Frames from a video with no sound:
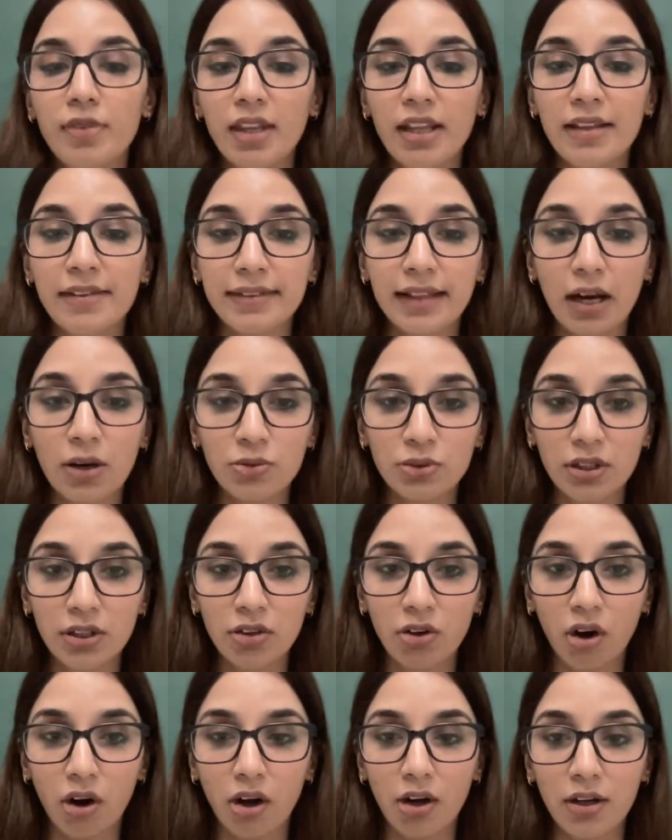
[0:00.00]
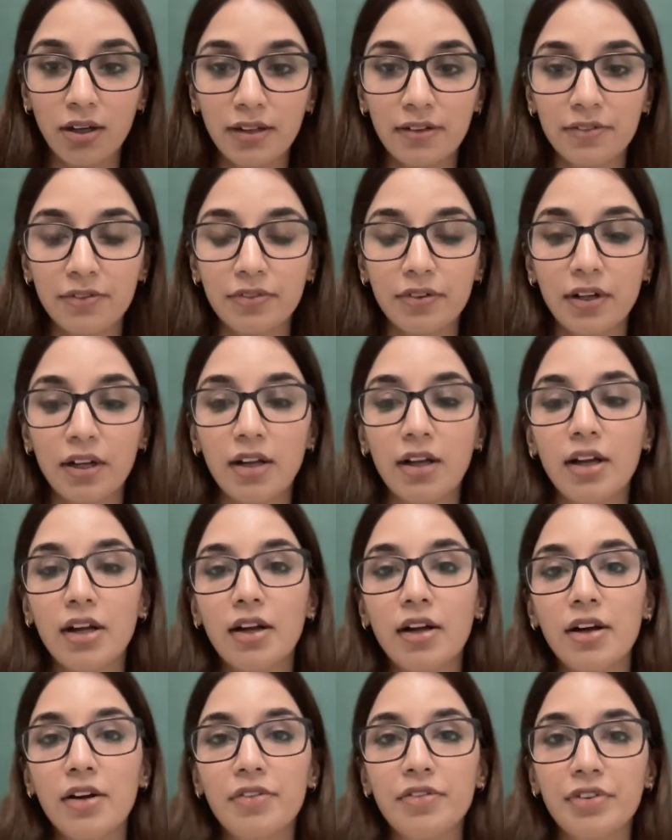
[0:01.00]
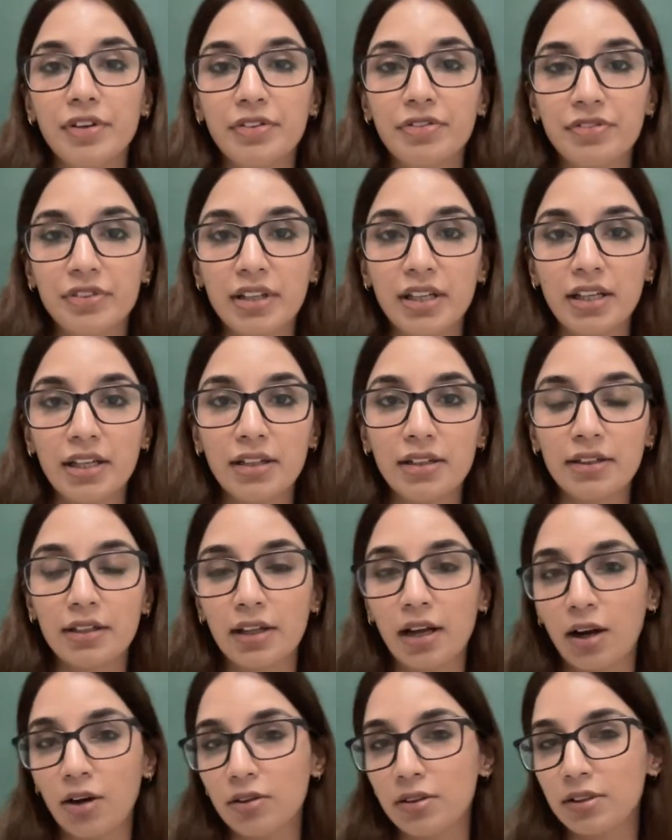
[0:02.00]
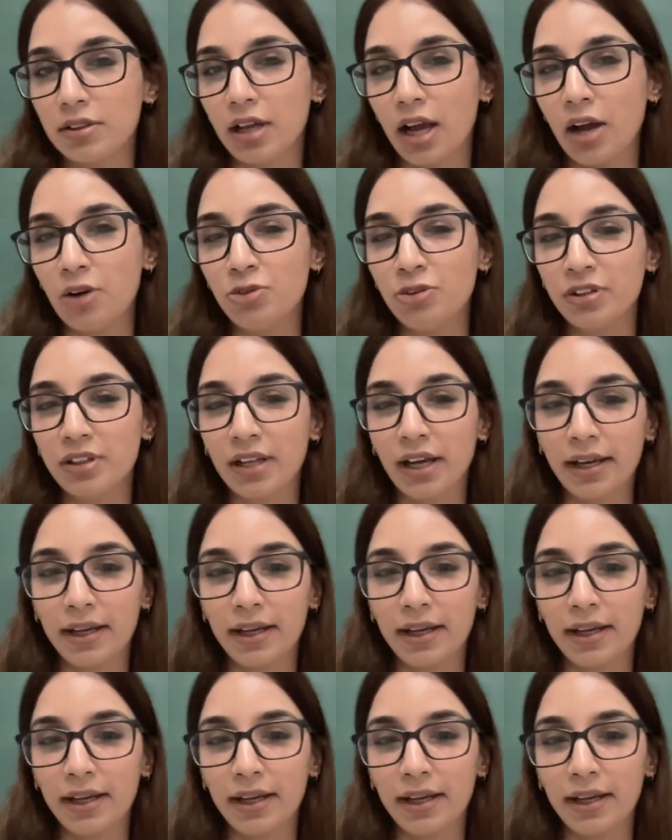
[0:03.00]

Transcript: Saudi law, 50,000,